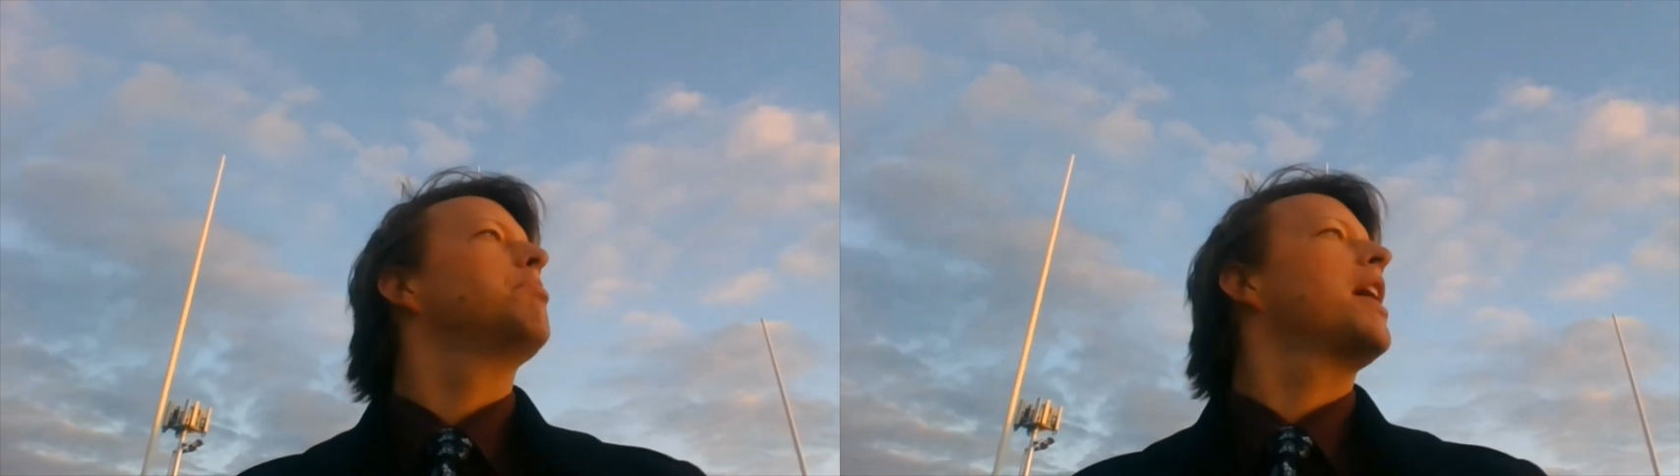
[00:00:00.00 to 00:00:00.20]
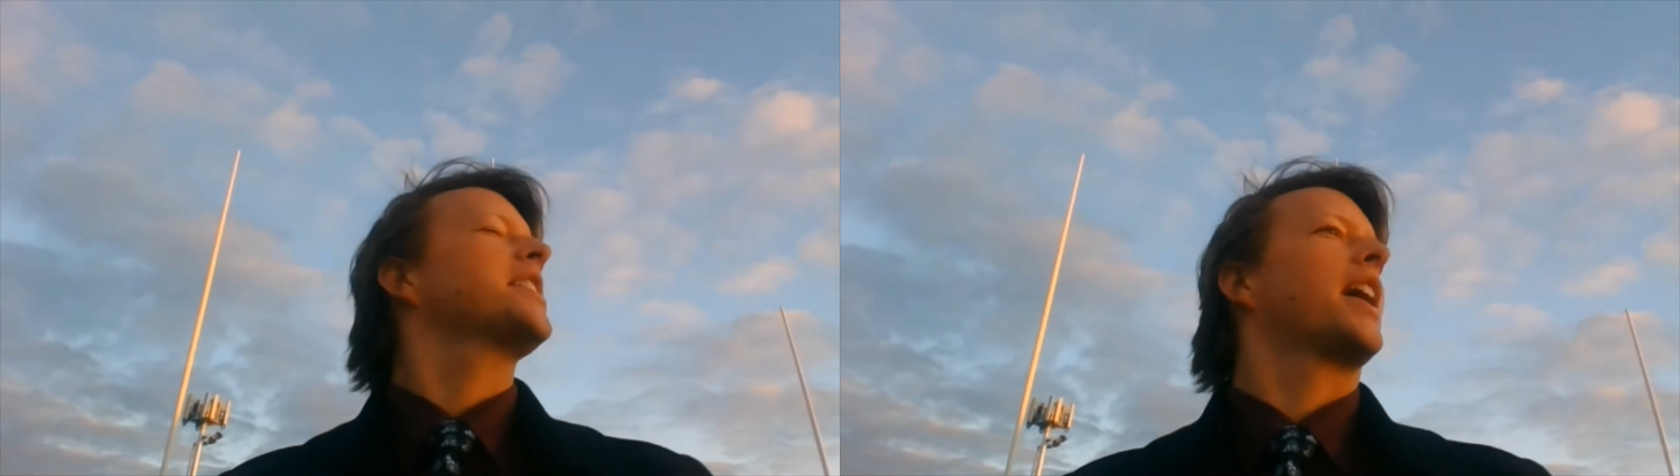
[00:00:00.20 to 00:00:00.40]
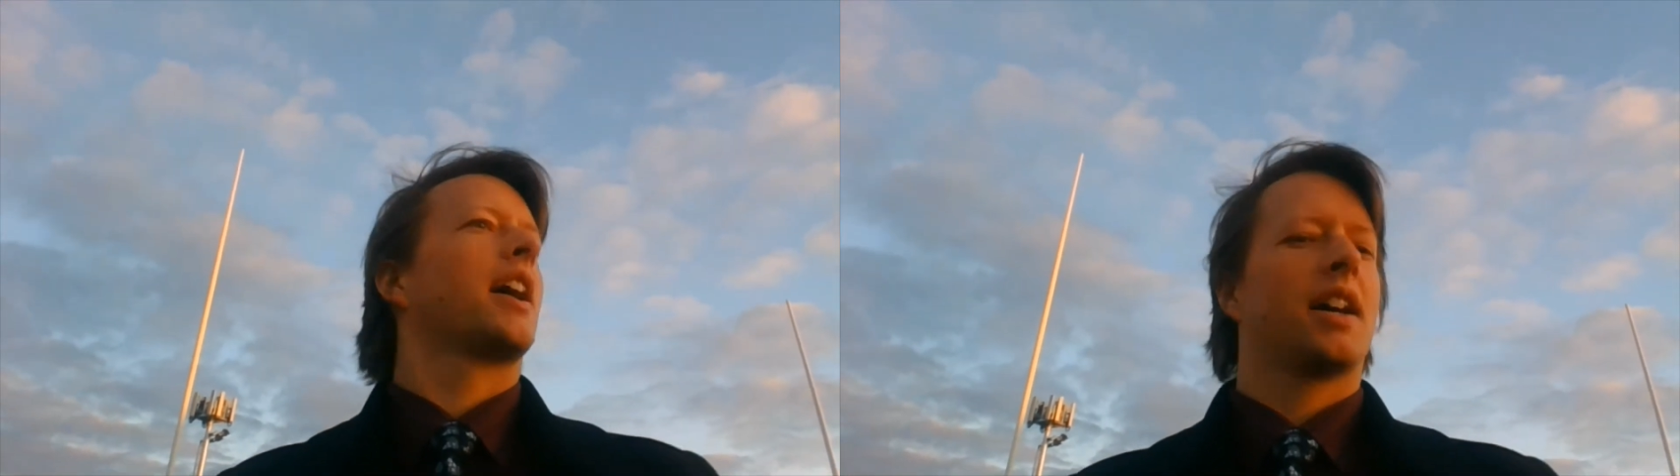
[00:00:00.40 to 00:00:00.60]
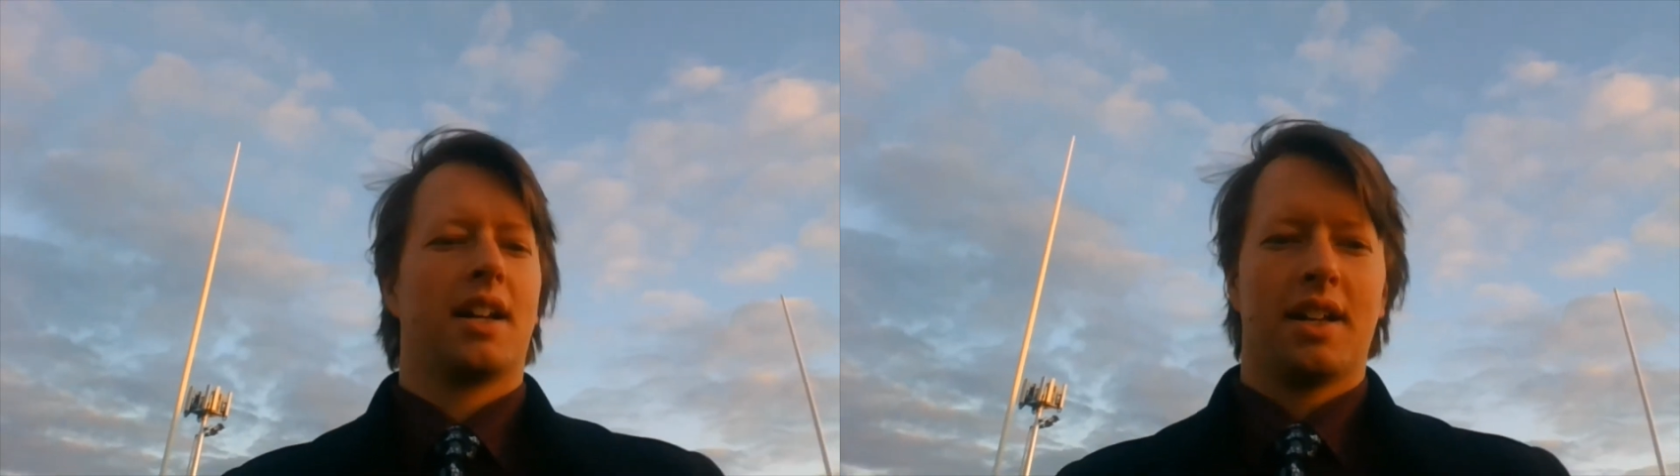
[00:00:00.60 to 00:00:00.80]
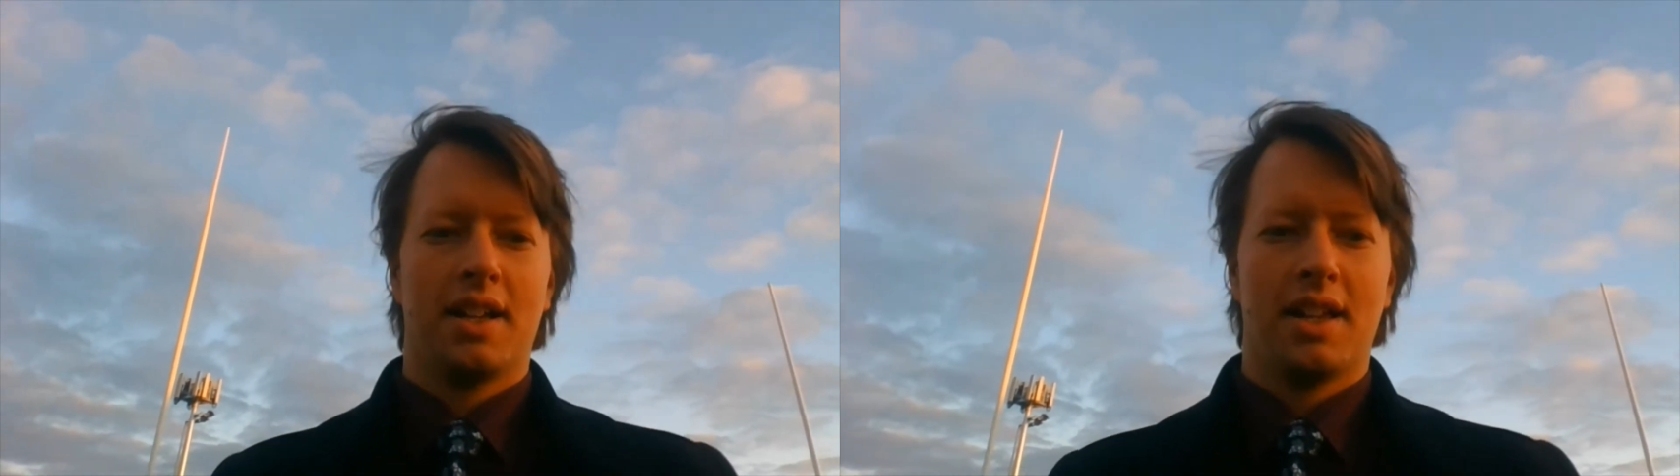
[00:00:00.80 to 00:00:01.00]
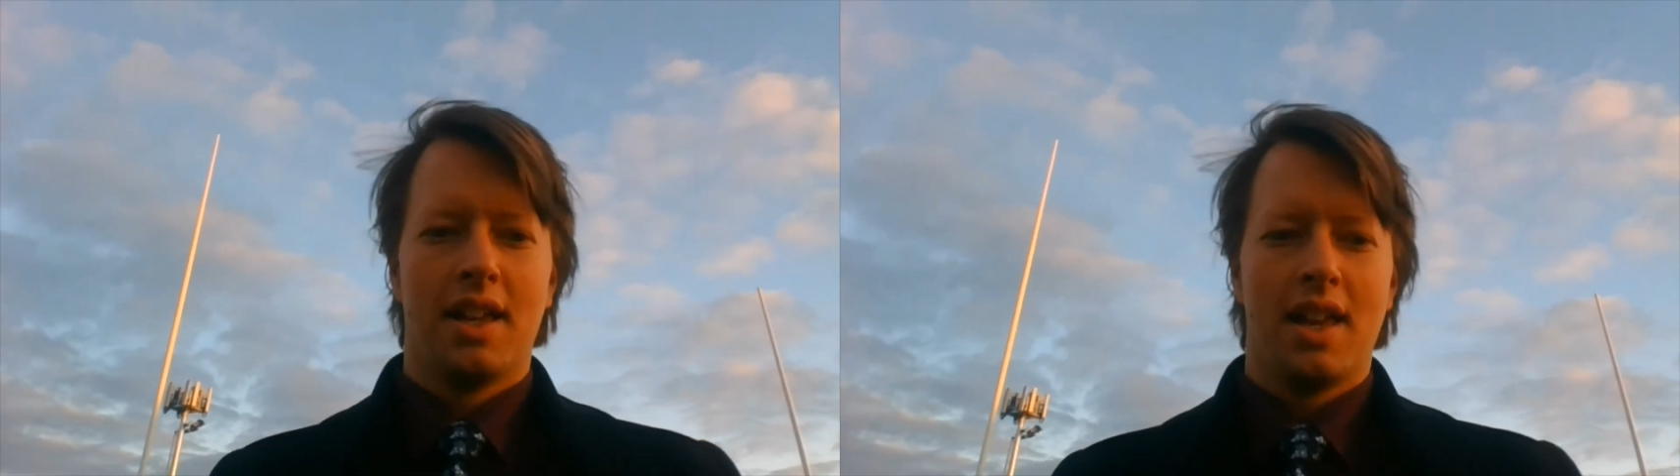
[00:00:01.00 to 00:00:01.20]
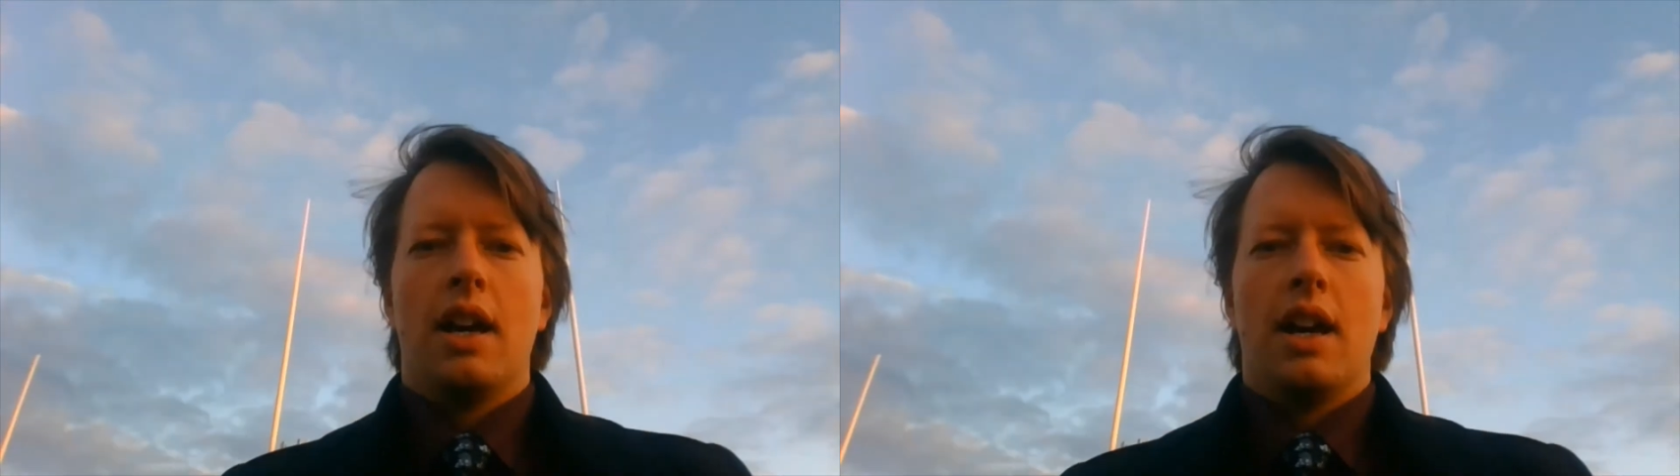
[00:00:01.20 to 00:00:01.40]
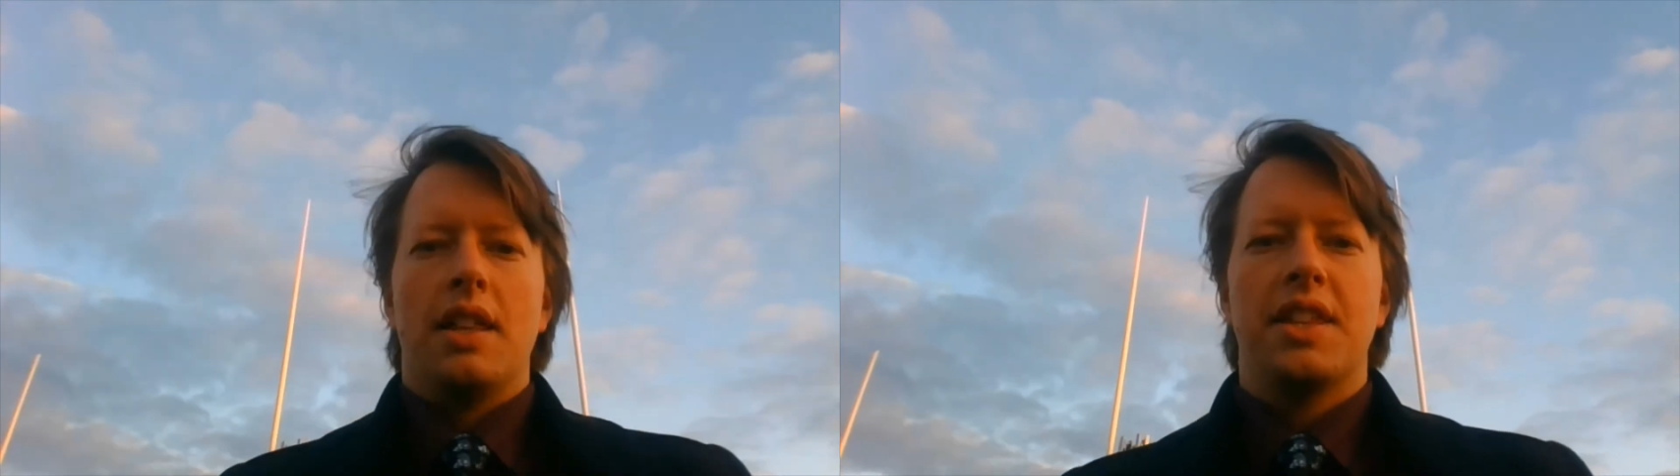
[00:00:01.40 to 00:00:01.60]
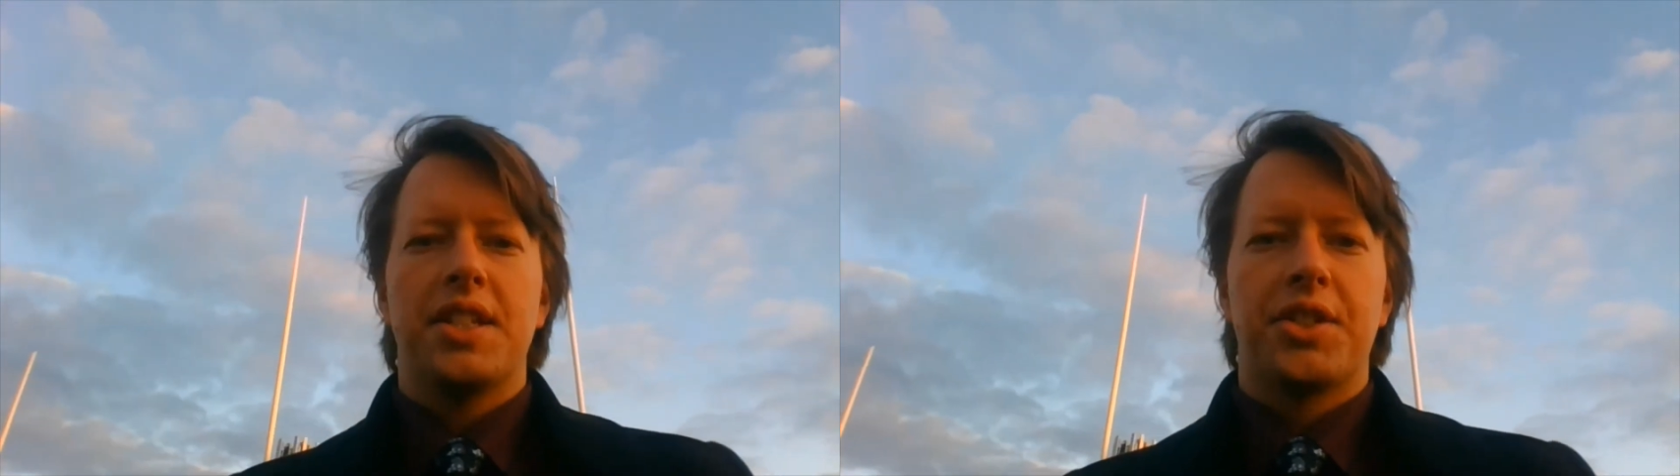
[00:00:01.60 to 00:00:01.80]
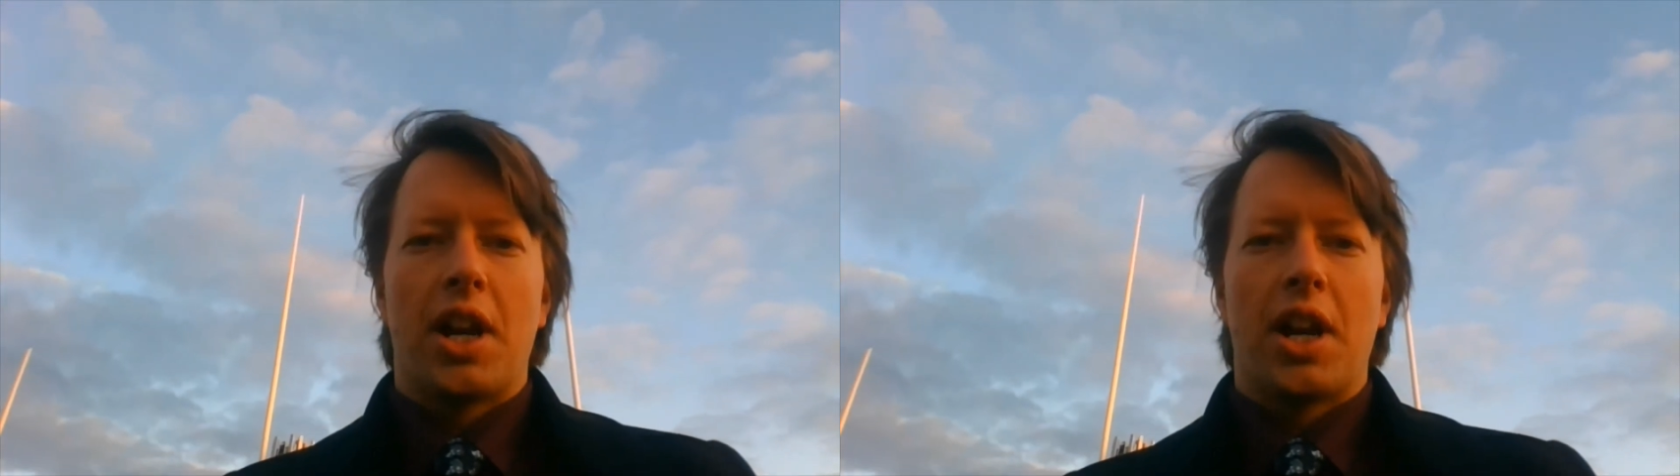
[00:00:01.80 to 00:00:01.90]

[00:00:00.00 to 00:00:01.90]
better. This